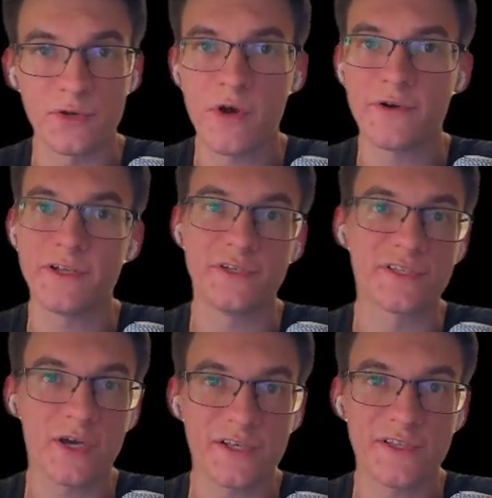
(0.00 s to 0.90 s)
We already
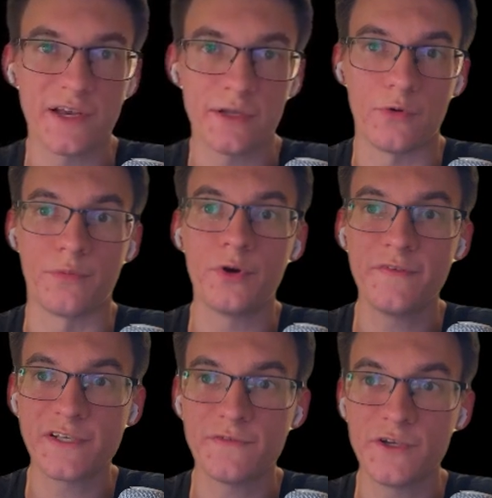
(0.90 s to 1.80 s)
discussed that in our
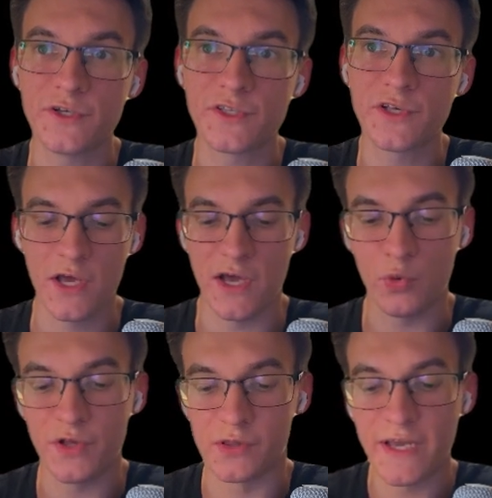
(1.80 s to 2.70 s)
previous videos, and
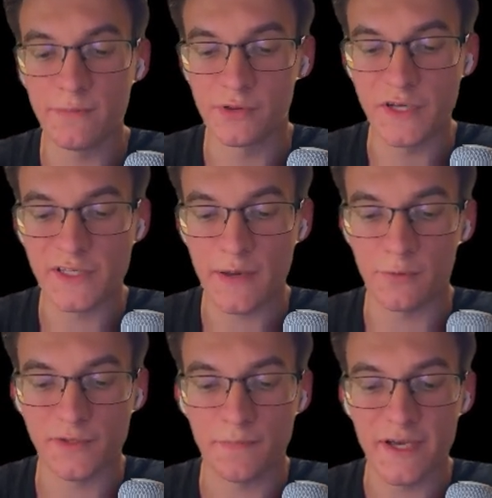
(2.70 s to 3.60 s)
we labeled this
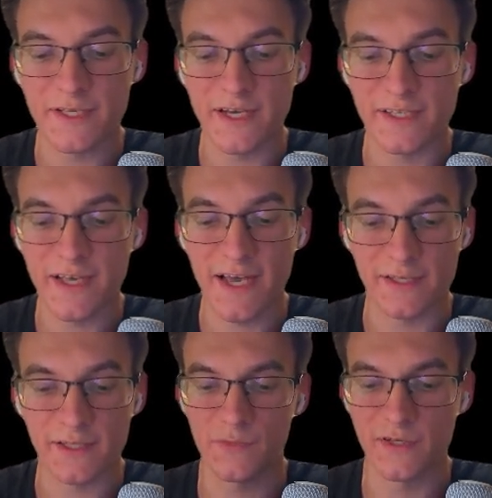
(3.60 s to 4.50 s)
sample space as
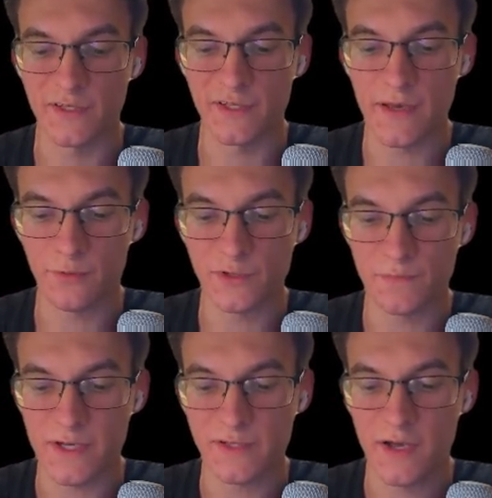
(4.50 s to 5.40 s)
S. This is a sample
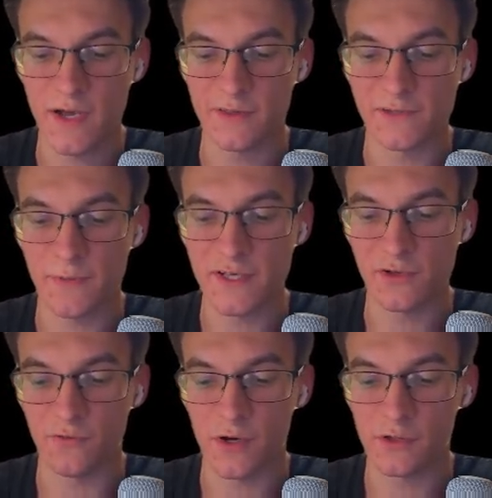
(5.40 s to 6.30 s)
space, the space
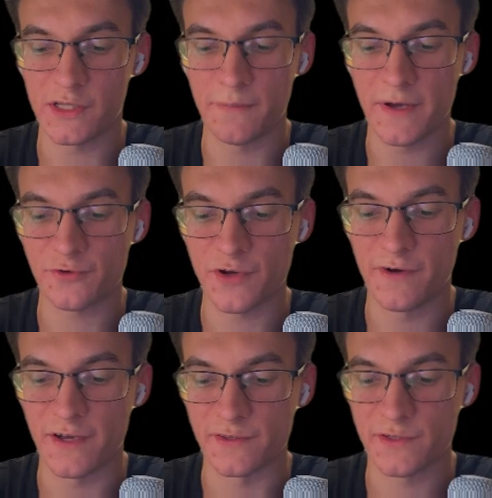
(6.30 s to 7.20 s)
of all elementary
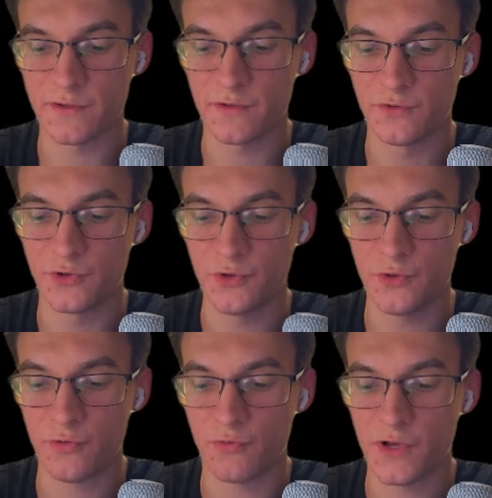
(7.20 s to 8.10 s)
events.
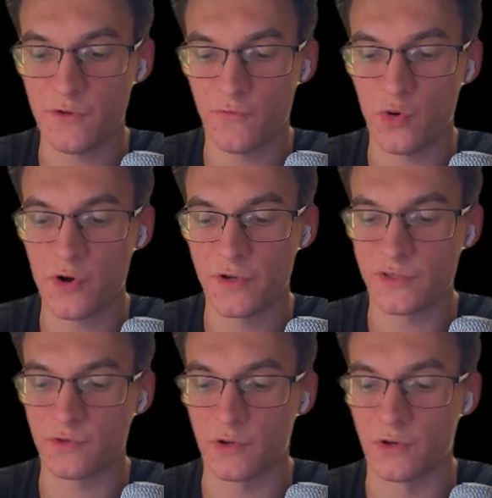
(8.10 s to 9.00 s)
2, 3, 4, and
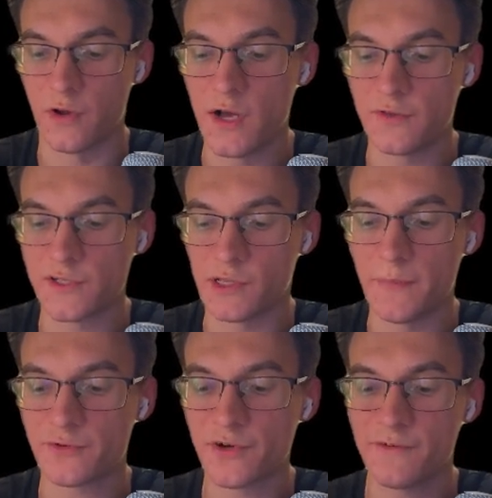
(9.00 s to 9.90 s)
so on. These
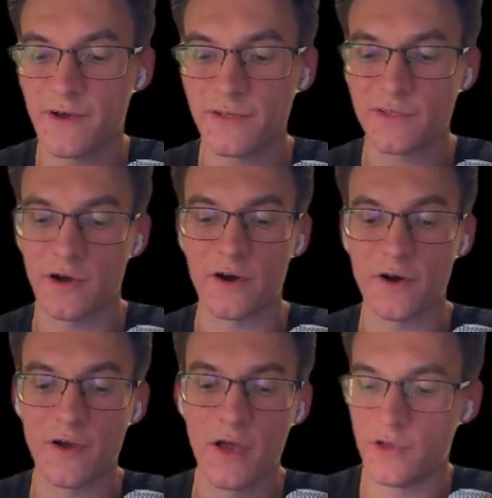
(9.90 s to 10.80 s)
elementary events
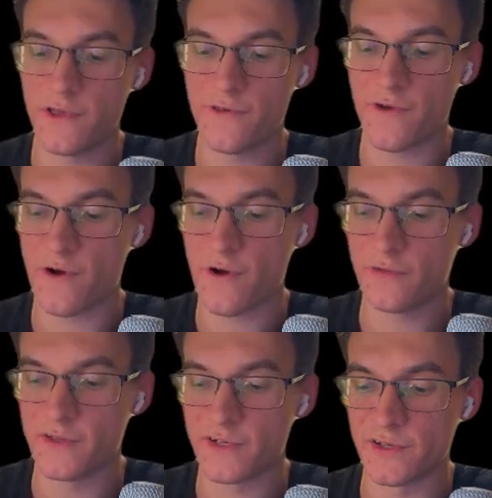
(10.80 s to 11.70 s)
are either
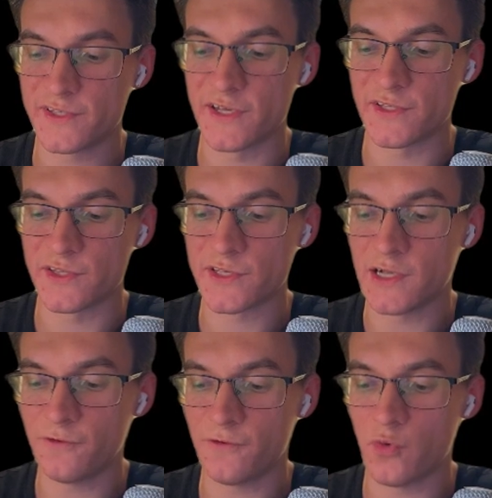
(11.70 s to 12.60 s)
the set
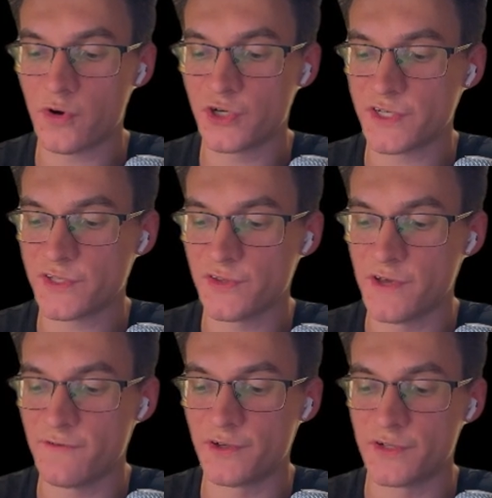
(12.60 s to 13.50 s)
itself or just the
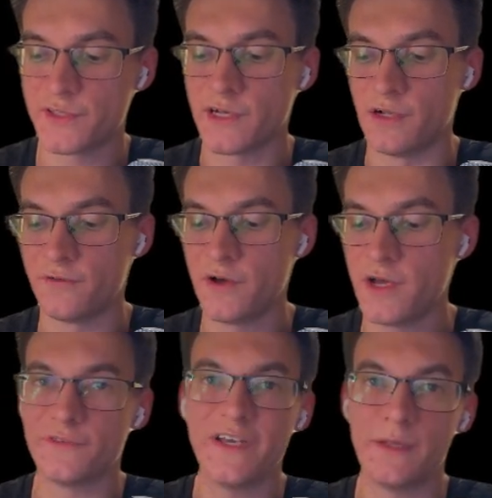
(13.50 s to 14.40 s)
event itself.
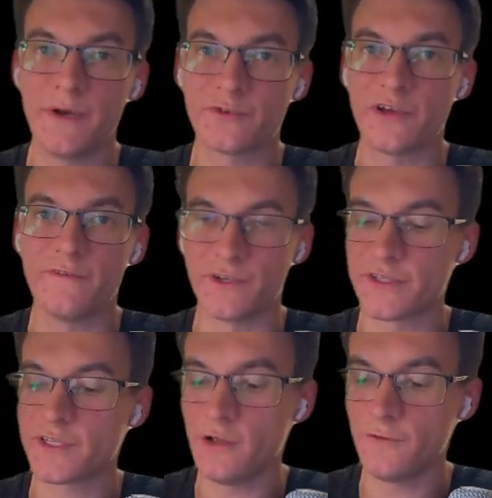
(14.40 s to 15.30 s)
The elementary event
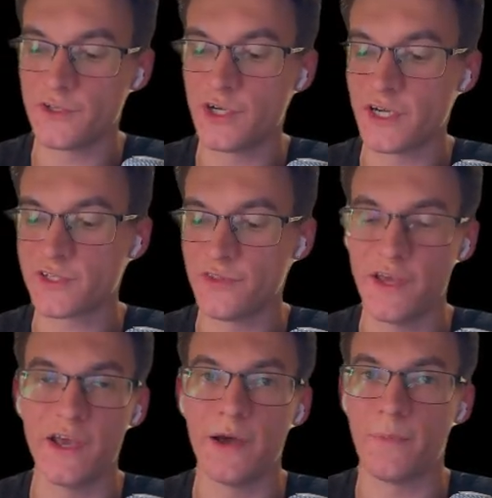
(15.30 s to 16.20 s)
itself is just
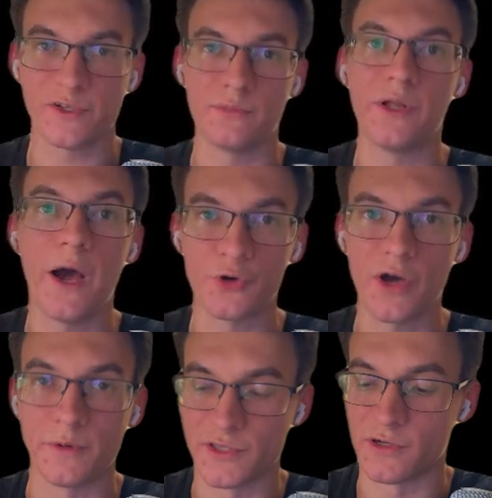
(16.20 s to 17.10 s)
the possible
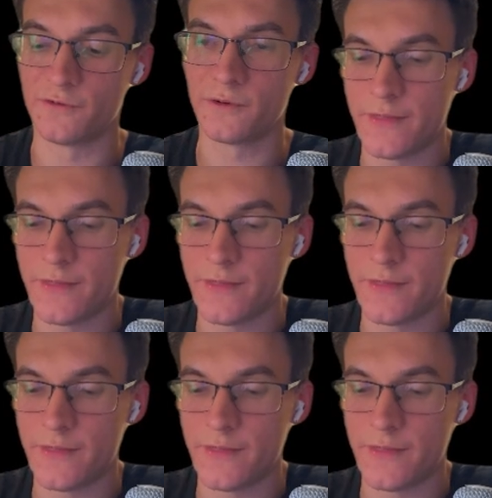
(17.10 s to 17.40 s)
outcome itself.